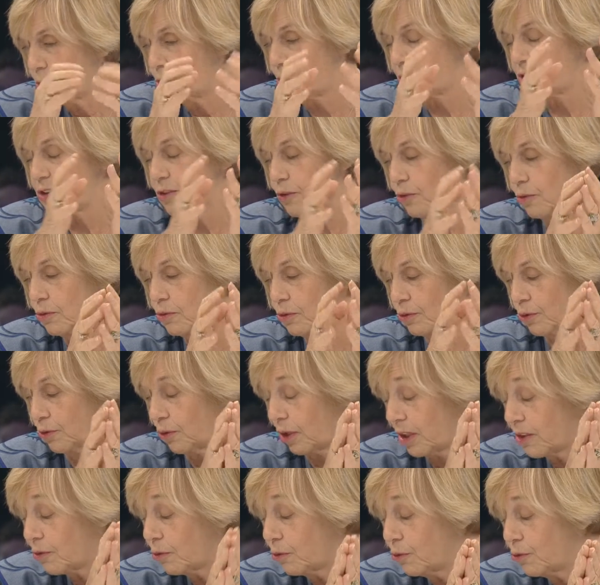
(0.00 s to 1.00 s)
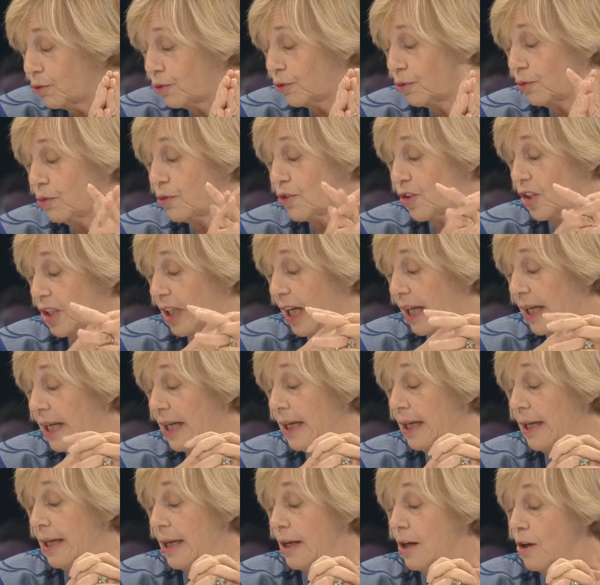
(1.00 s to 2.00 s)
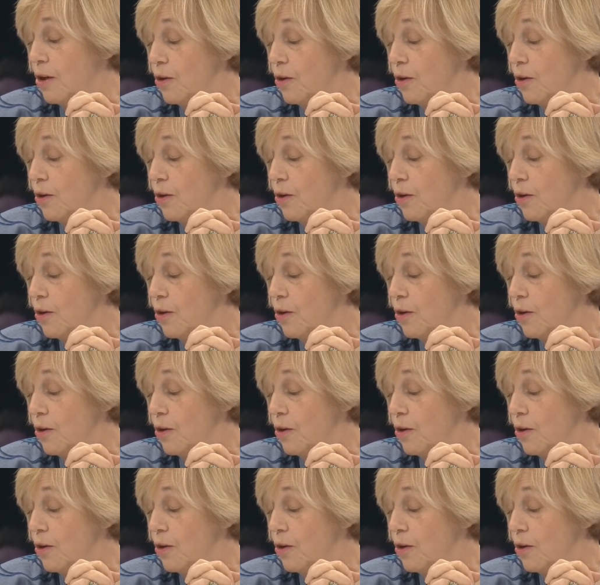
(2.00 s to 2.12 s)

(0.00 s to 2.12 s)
And then there is this fear that